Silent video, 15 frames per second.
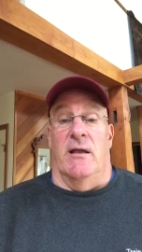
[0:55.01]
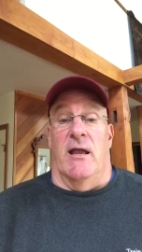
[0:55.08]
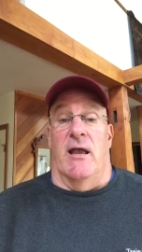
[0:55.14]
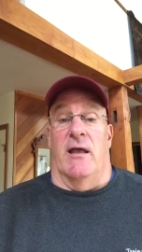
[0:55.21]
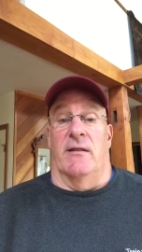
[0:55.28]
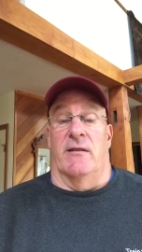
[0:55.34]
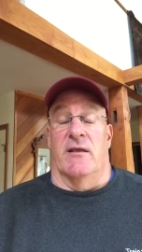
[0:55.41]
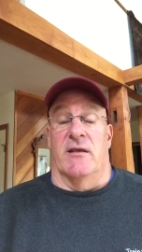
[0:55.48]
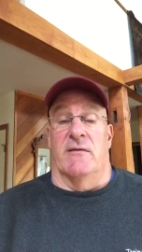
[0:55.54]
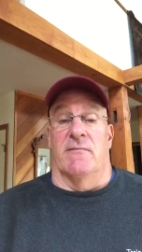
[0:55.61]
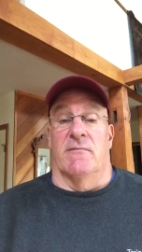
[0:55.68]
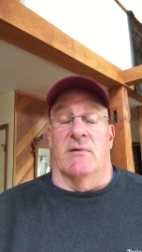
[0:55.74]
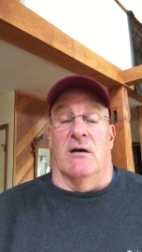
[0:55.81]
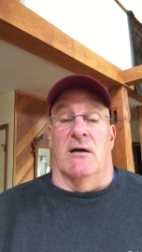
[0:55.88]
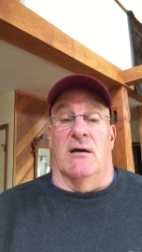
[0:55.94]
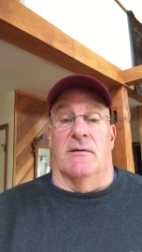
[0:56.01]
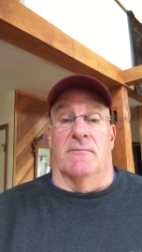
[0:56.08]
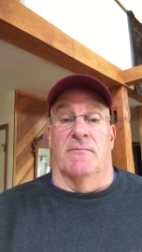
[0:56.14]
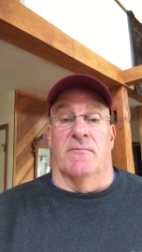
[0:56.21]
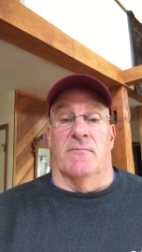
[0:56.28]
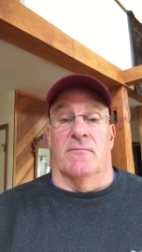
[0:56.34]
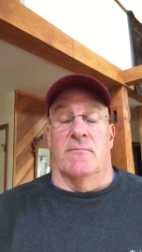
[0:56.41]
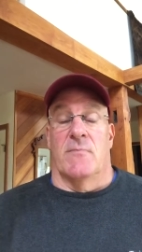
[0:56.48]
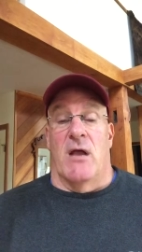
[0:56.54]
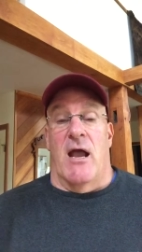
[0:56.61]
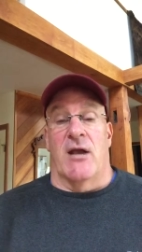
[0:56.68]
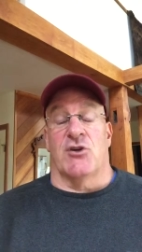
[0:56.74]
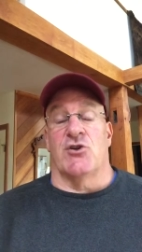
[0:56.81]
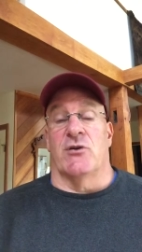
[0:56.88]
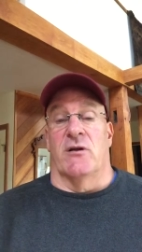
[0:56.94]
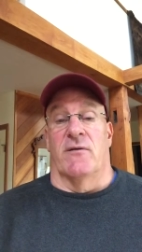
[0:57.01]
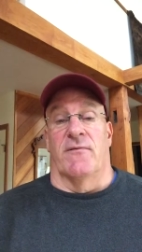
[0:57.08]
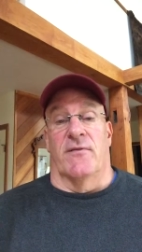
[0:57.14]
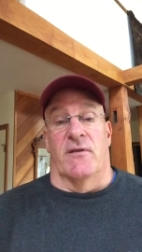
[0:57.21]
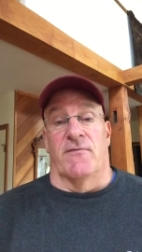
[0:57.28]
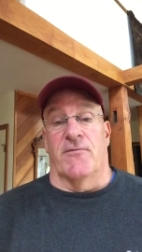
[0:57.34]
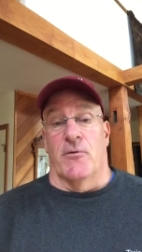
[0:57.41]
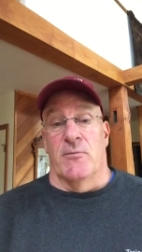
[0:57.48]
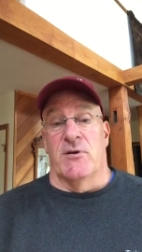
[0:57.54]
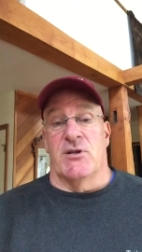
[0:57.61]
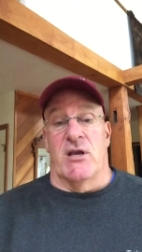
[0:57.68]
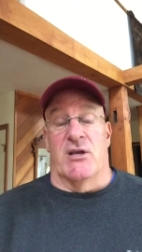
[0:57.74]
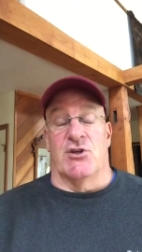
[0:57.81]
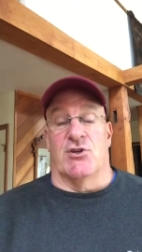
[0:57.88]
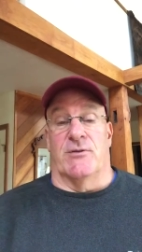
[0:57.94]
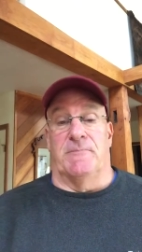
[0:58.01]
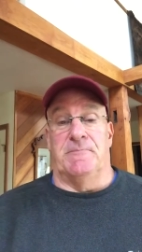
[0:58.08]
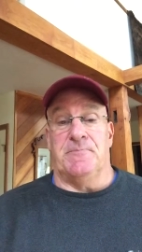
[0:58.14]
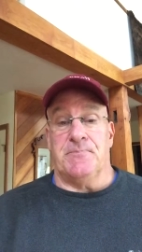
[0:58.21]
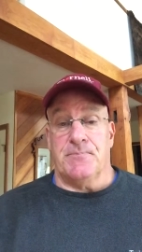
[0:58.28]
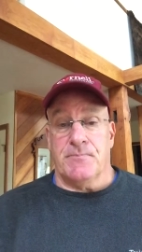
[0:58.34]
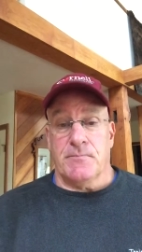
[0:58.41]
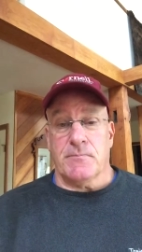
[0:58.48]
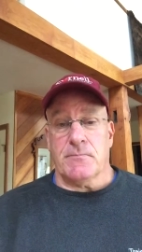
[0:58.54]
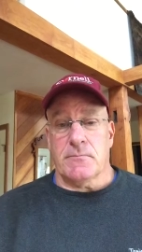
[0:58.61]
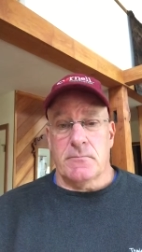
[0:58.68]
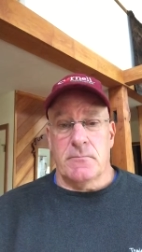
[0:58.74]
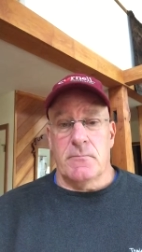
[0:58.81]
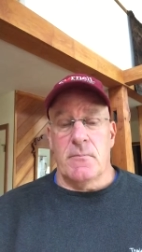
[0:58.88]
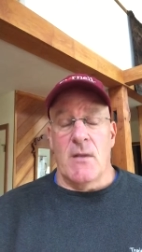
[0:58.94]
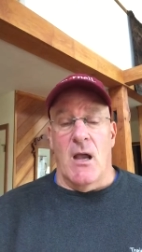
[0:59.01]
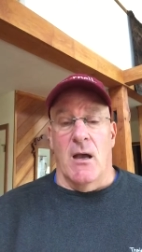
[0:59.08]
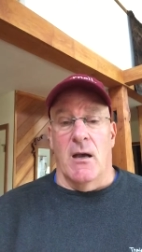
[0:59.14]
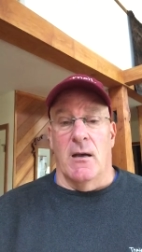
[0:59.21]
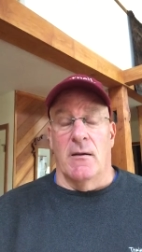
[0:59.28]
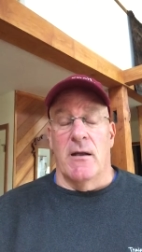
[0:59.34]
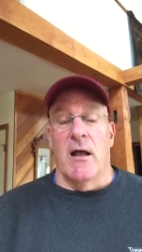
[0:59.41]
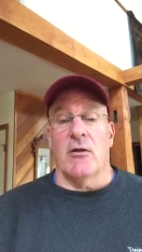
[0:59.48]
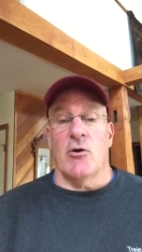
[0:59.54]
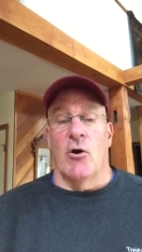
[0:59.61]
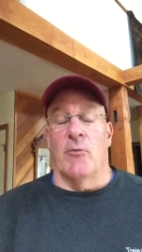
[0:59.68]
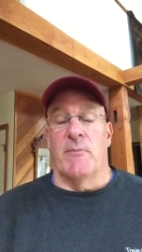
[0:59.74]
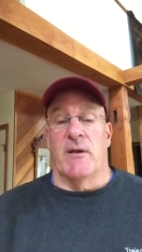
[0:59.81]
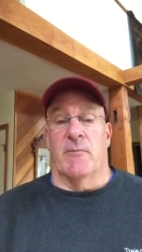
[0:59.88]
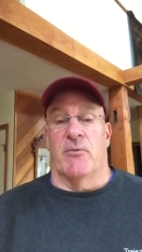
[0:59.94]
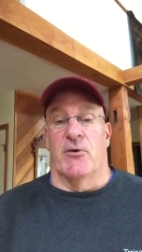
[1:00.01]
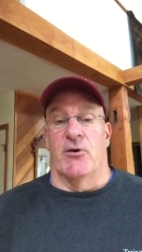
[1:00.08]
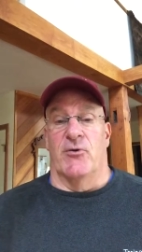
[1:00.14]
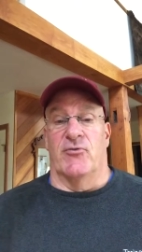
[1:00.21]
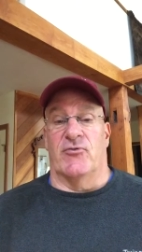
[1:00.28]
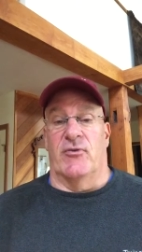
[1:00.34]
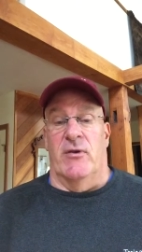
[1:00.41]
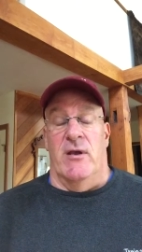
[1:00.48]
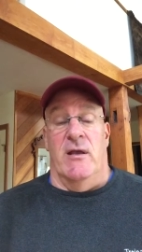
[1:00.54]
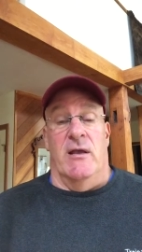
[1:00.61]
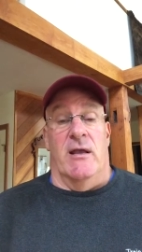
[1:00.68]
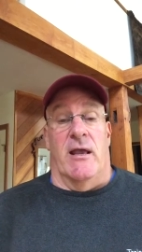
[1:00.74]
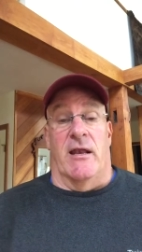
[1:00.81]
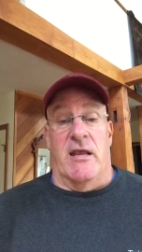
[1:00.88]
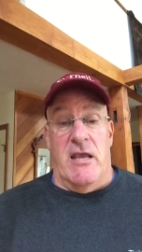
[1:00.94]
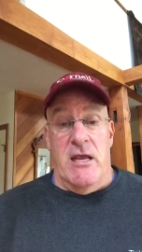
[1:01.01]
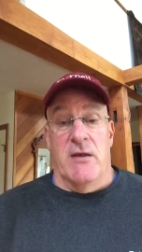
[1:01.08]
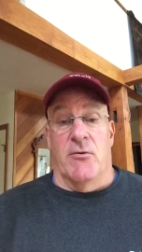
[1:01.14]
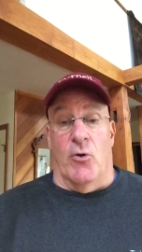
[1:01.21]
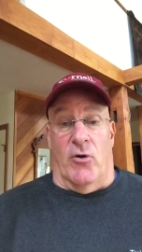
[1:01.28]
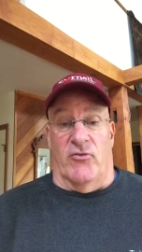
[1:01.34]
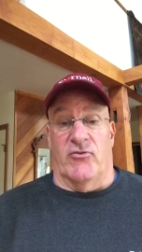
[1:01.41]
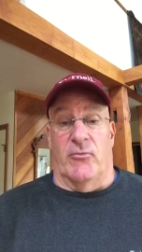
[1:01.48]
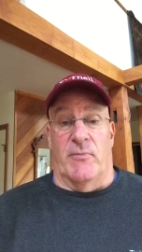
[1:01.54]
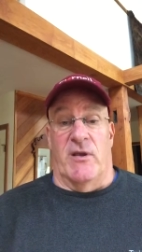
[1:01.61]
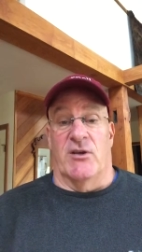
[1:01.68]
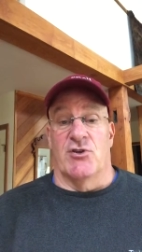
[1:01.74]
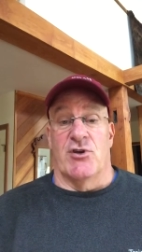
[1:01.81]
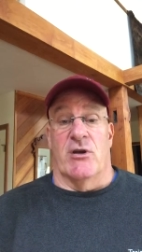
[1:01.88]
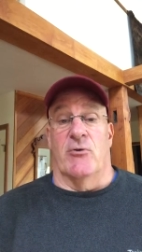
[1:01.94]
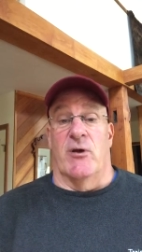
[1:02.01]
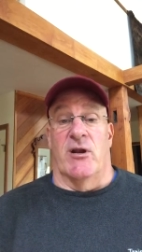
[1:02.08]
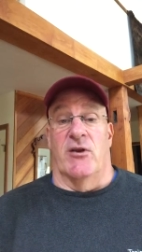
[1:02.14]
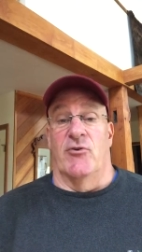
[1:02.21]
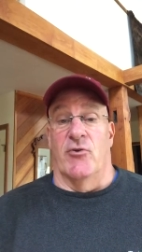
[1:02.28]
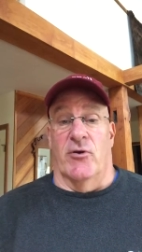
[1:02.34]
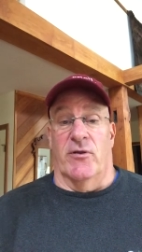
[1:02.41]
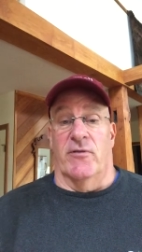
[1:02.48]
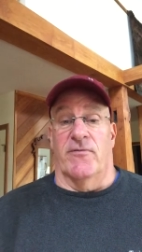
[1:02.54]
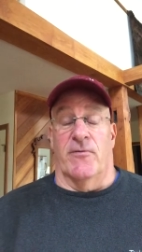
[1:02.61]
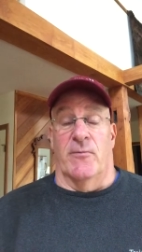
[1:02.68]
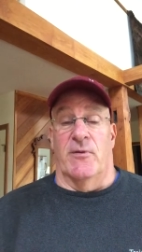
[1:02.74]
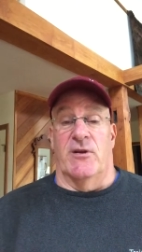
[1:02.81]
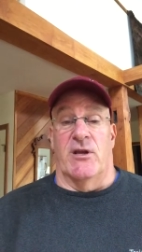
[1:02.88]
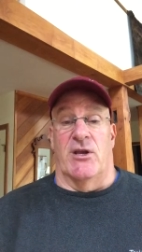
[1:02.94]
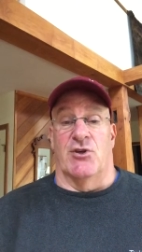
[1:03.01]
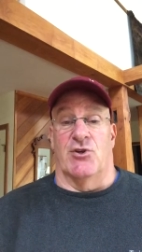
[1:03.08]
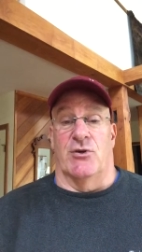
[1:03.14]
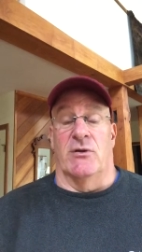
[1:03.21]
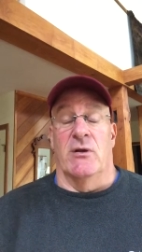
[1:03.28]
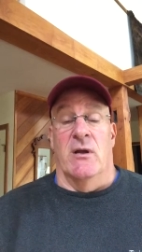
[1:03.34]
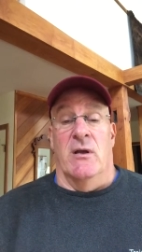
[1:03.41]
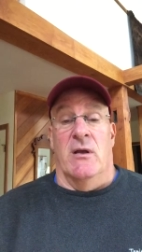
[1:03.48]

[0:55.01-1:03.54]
And the action of the fermentation, alcohol being produced and heat also being generated during the fermentation